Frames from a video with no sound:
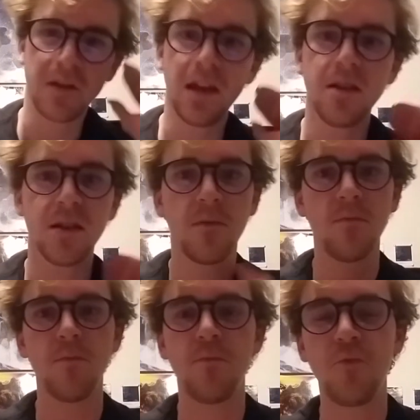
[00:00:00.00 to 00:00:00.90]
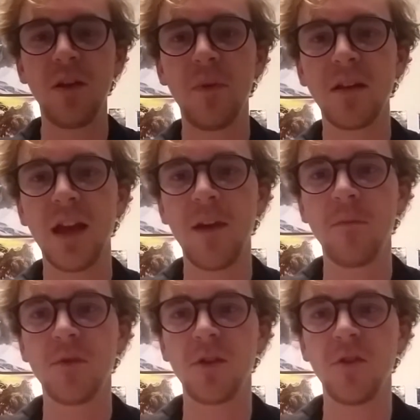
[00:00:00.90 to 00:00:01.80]
seen some pretty big
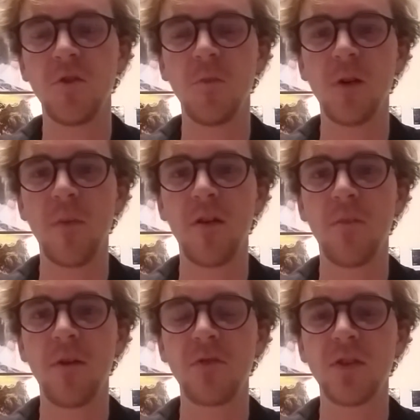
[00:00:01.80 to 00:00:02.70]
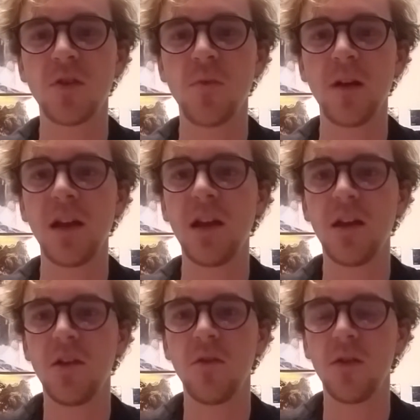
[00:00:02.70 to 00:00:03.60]
names on YouTube come out about this already.
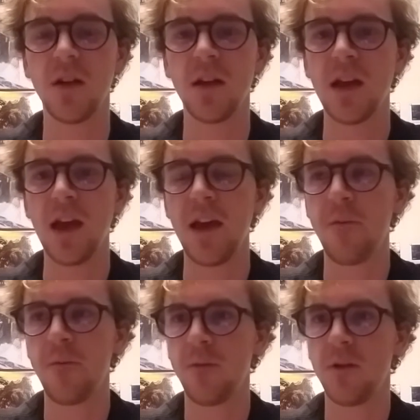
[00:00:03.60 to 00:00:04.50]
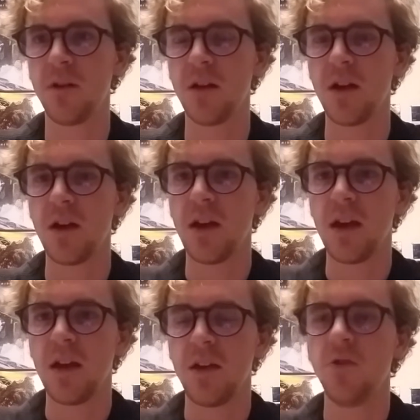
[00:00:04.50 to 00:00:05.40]
You, if
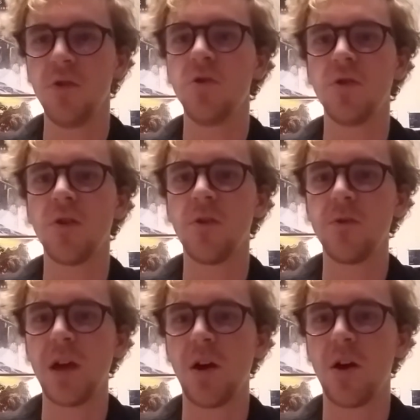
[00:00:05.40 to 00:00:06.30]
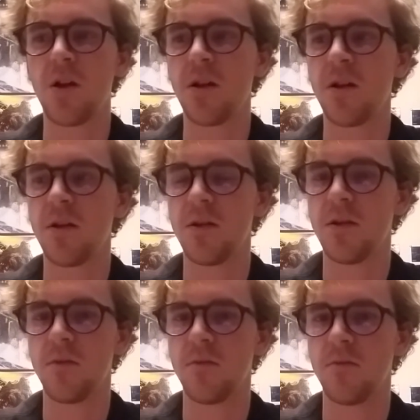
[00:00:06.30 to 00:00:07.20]
you, you should know who they are.
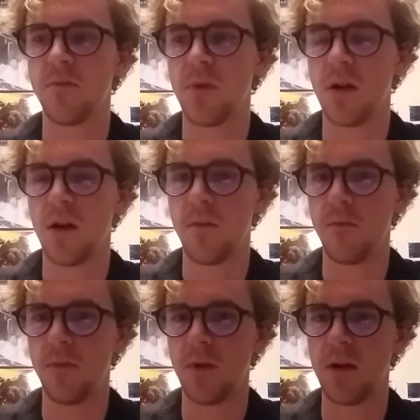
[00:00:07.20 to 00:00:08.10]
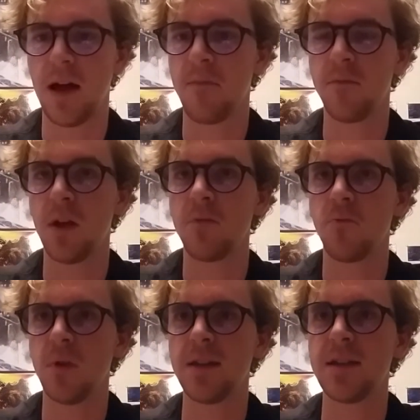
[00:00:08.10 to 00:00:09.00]
Um, I'm not
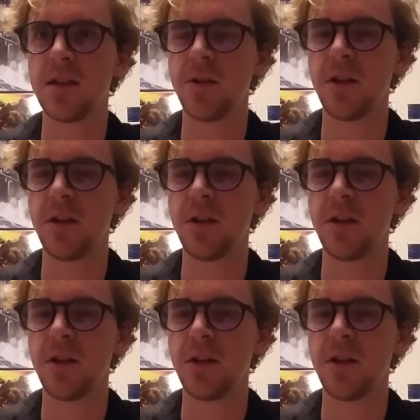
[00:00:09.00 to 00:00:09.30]
necessarily